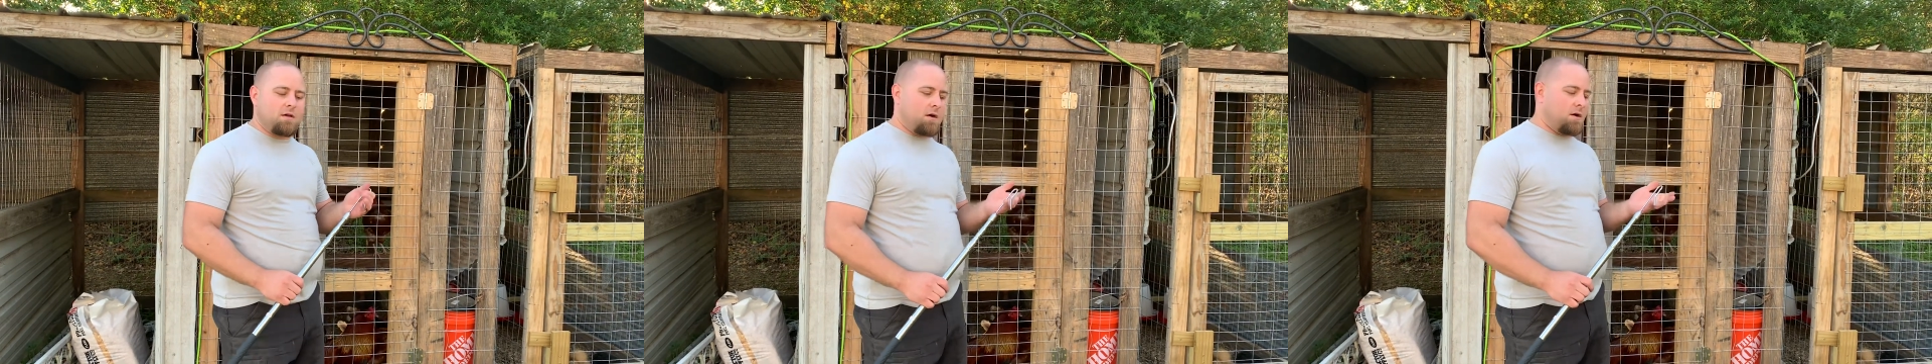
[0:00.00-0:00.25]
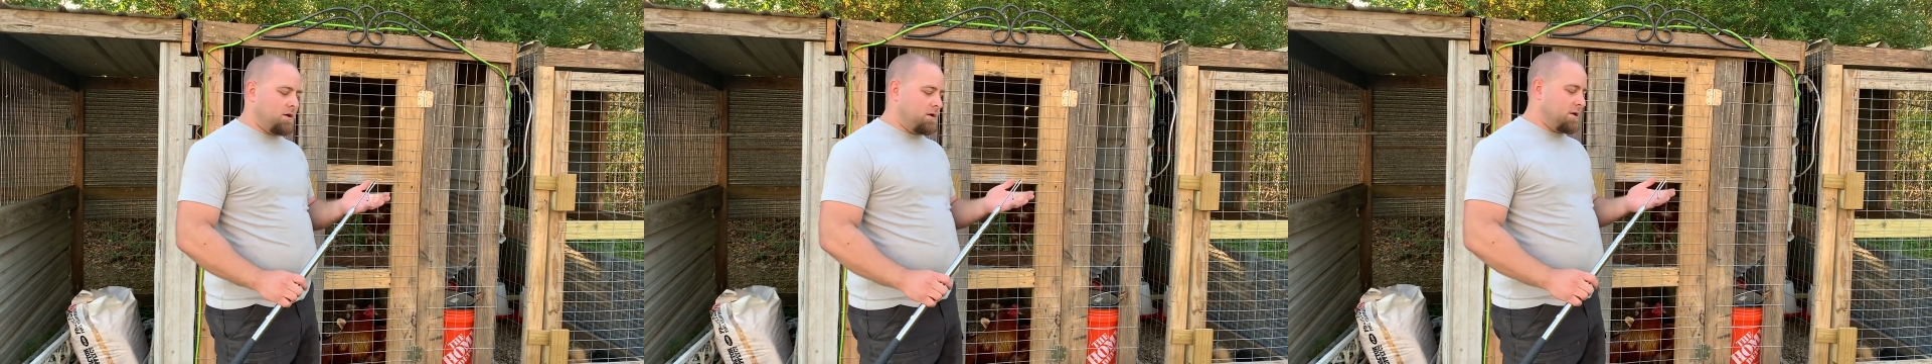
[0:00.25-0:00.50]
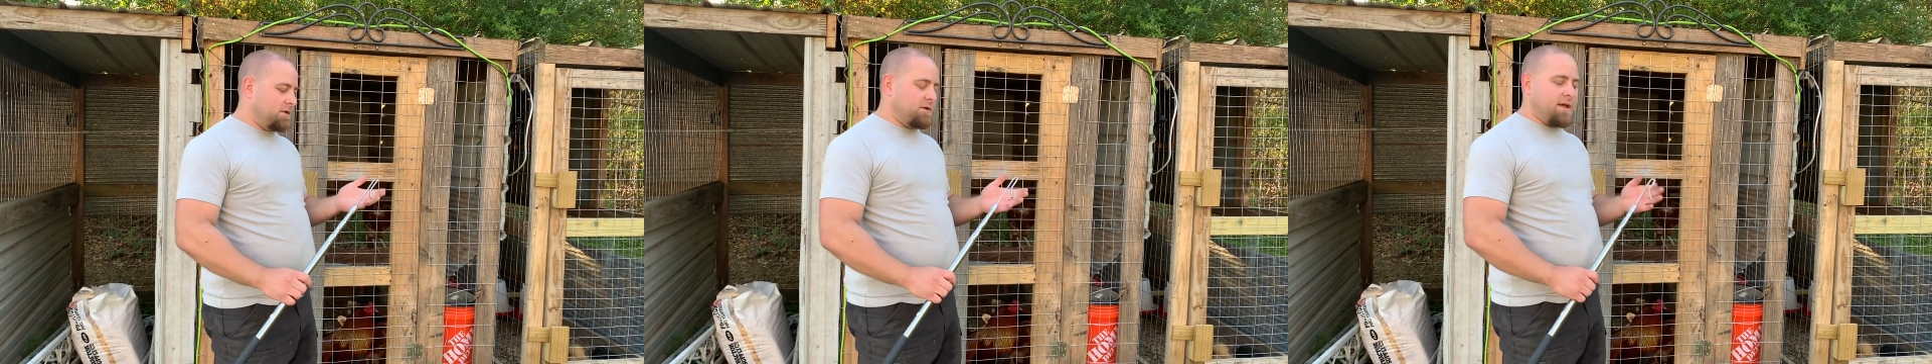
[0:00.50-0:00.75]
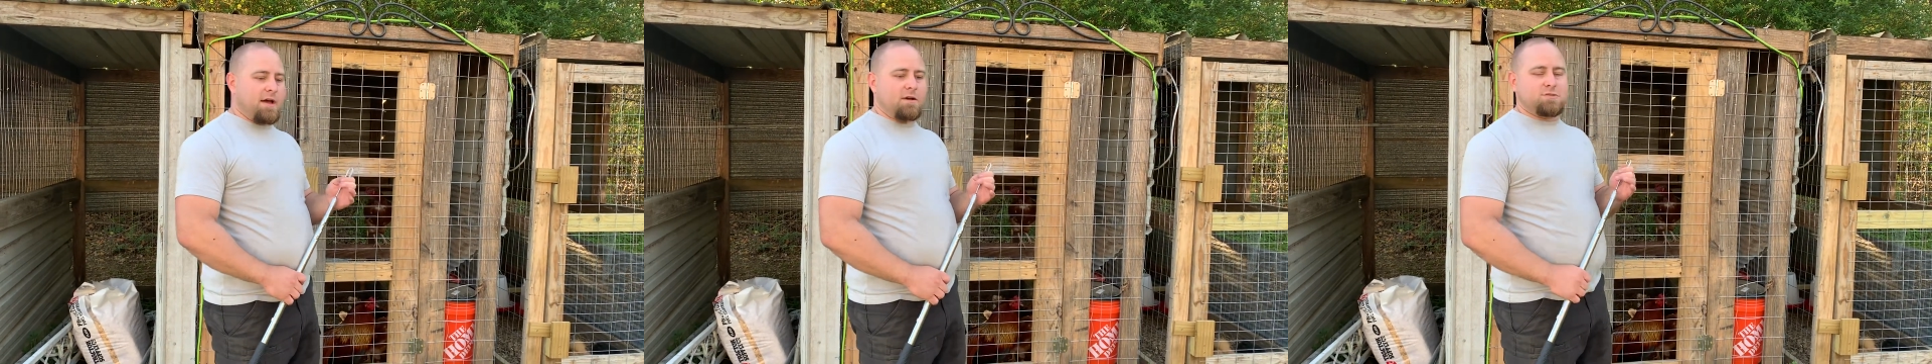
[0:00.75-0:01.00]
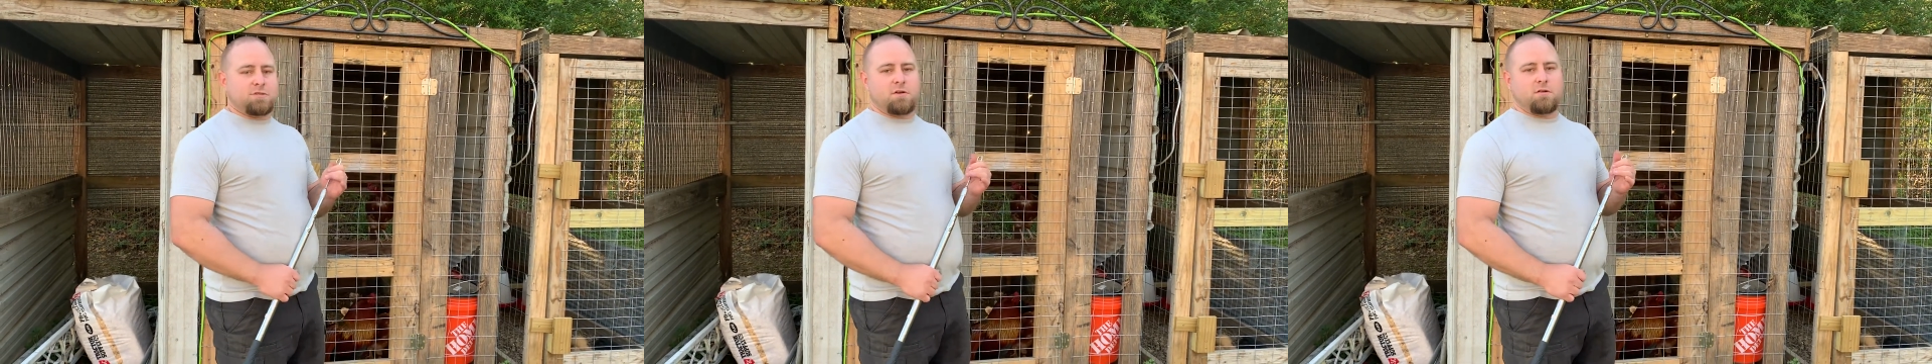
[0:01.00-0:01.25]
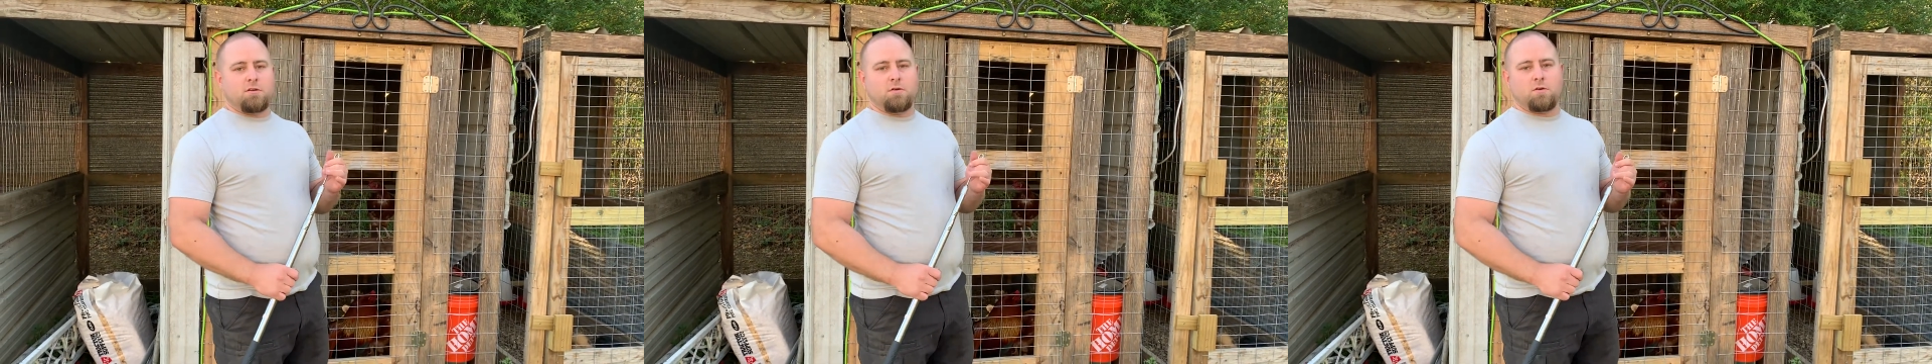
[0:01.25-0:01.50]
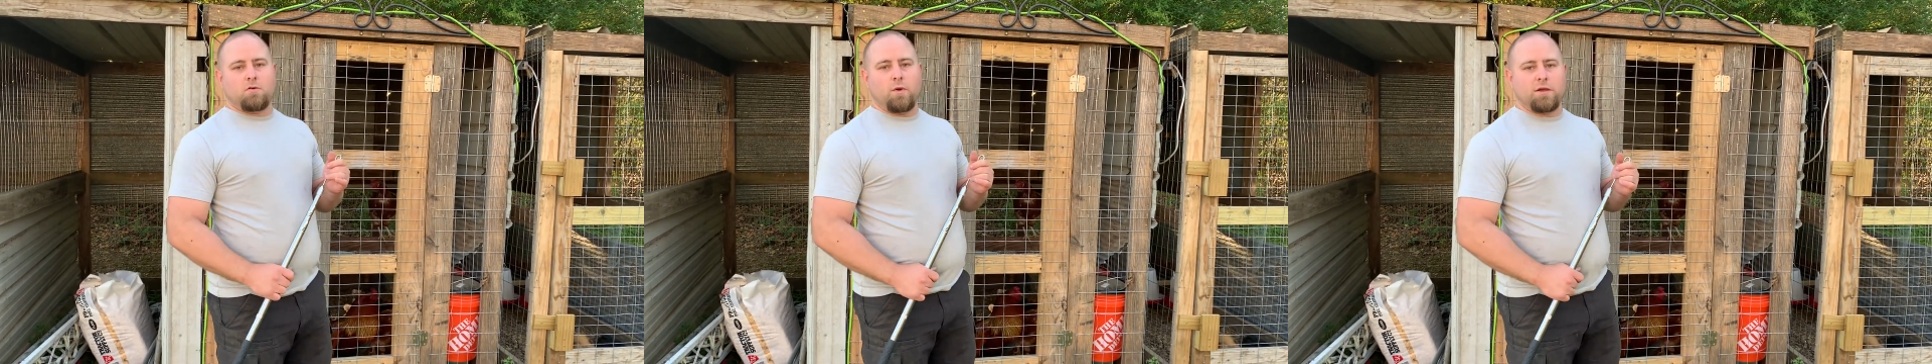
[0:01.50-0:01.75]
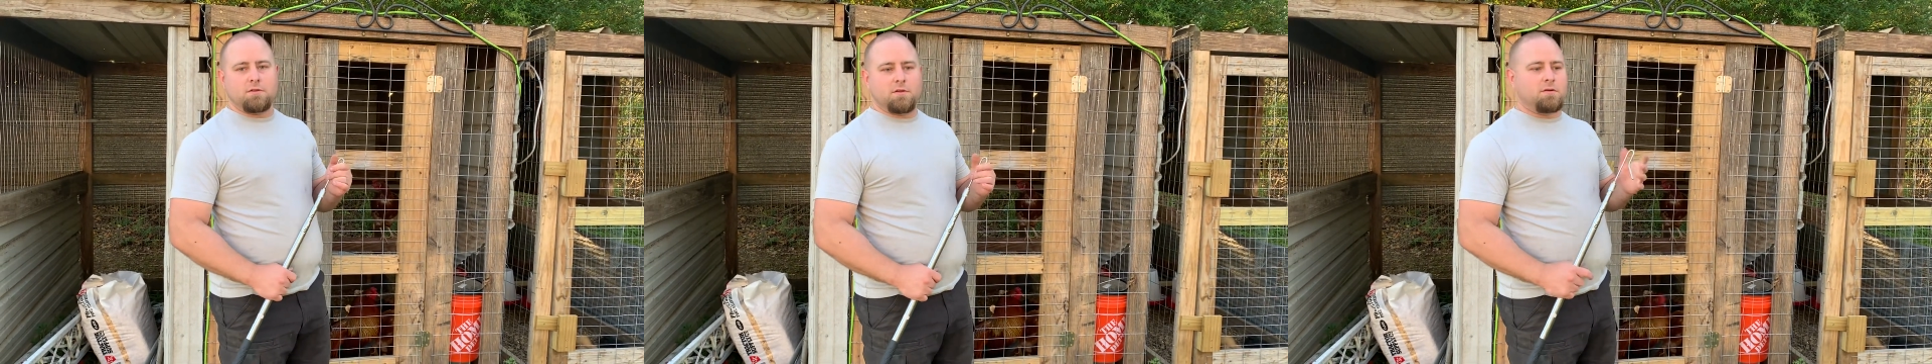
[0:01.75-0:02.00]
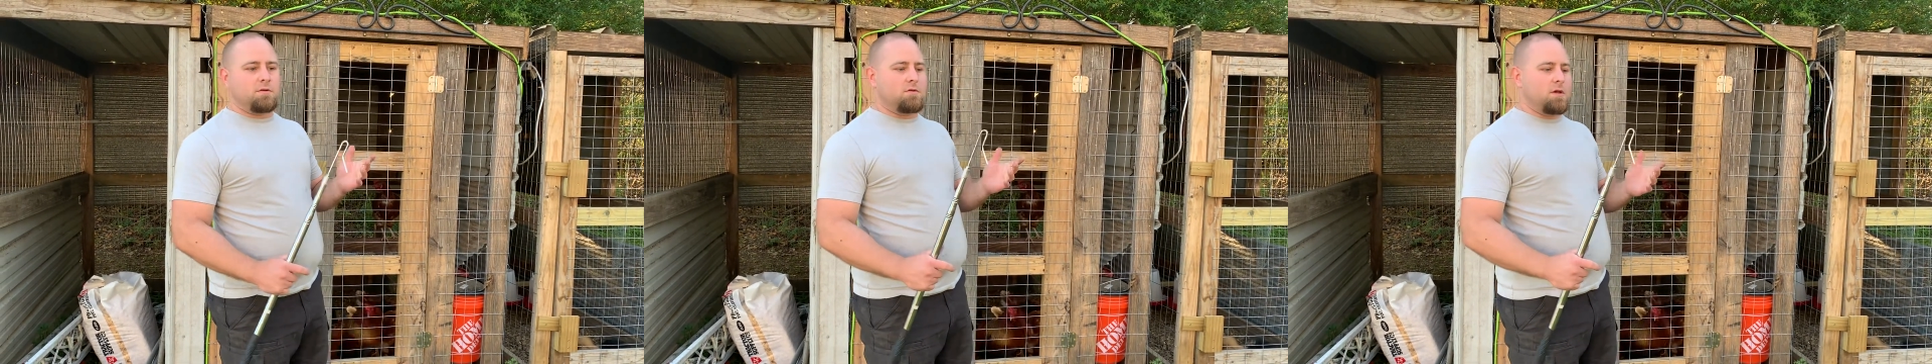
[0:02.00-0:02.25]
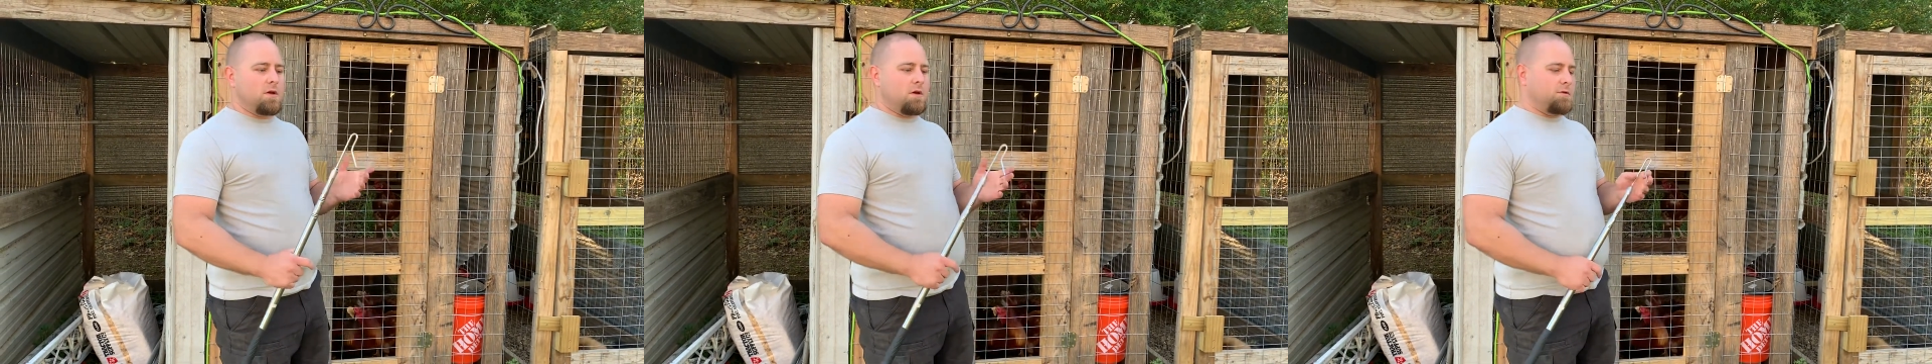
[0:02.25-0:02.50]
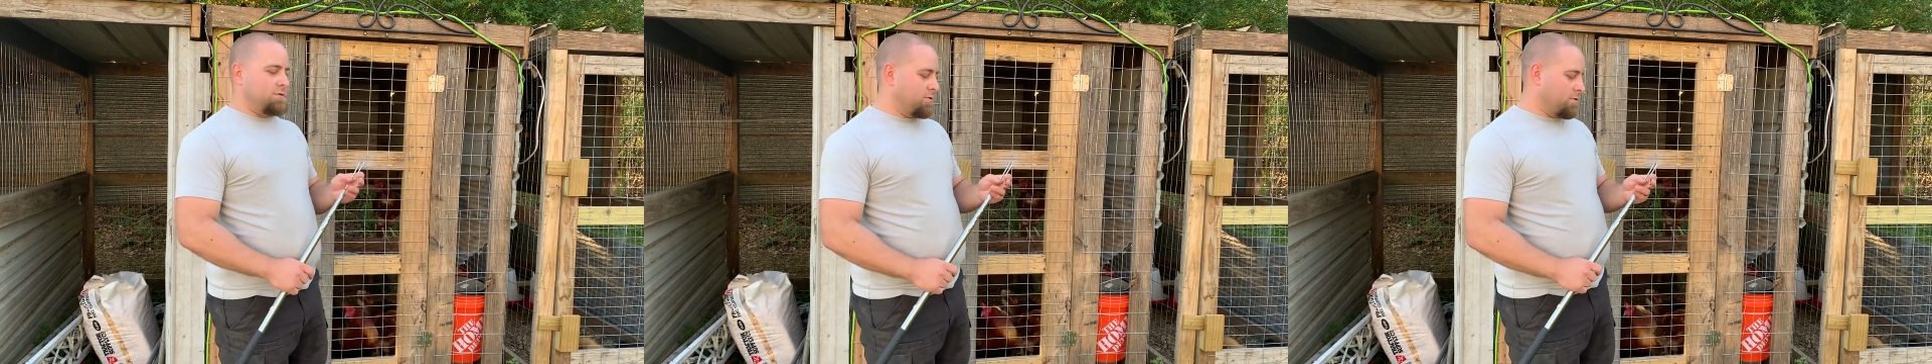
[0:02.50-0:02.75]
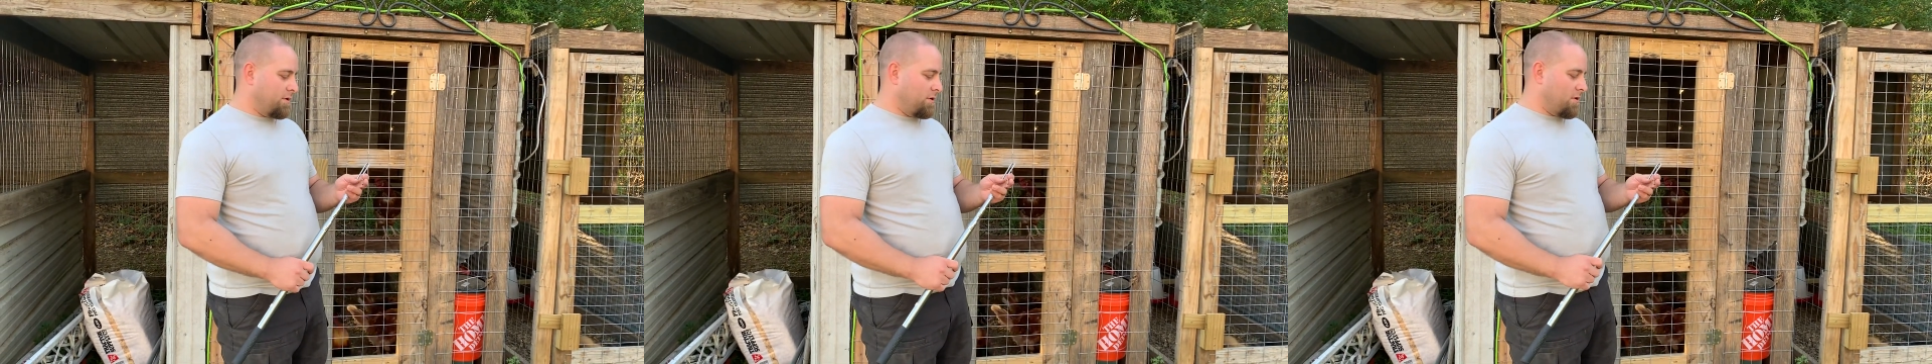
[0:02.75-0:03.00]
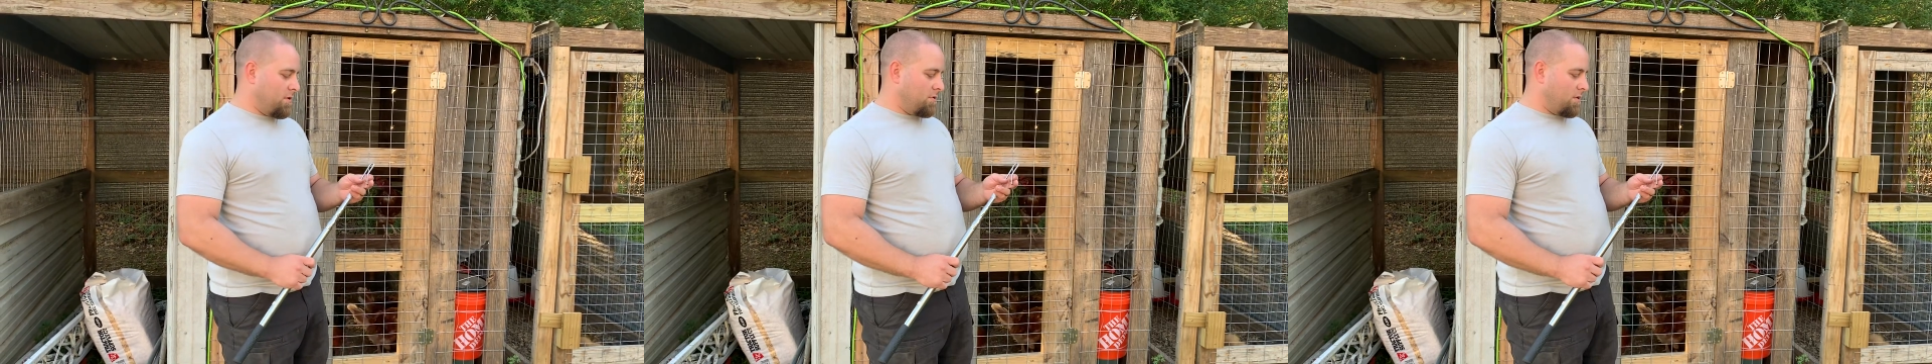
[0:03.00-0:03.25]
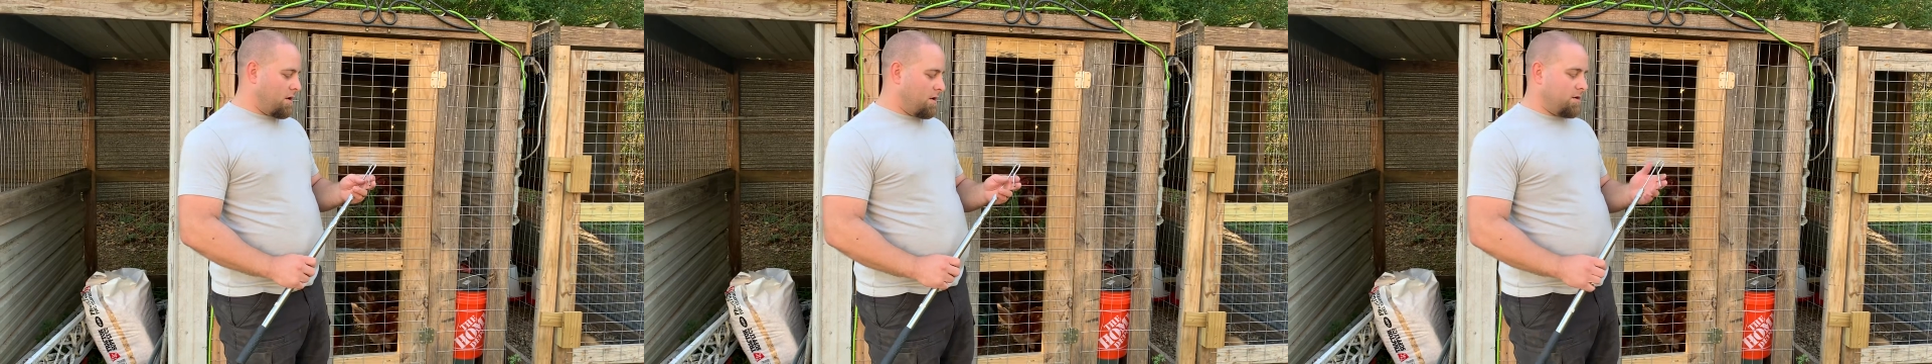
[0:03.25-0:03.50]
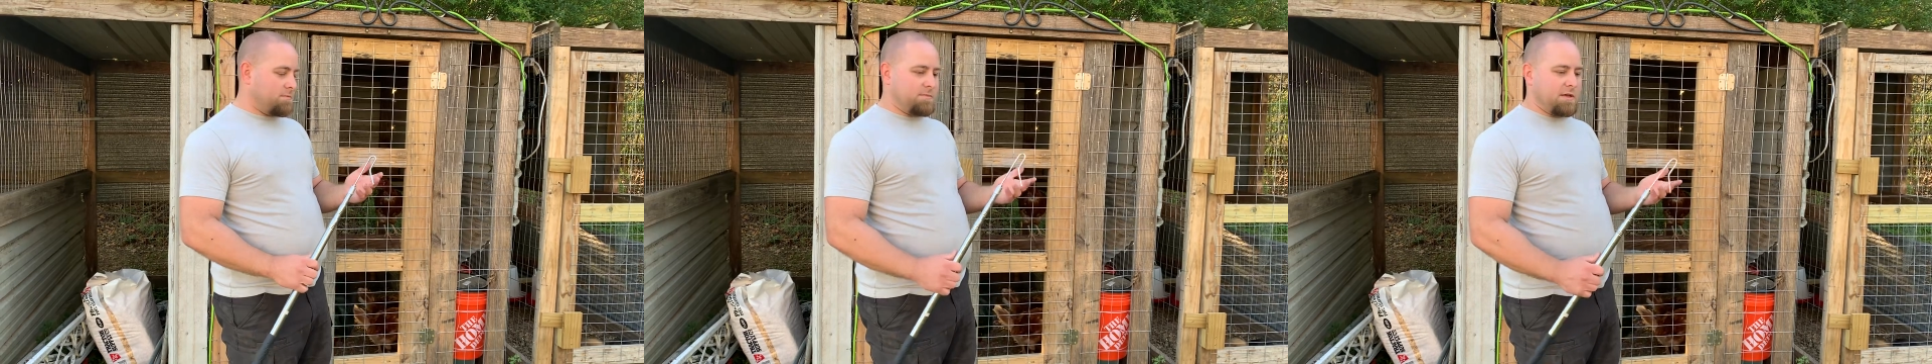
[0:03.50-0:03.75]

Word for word: Uh, today I was just going to do a quick little tutorial on, uh,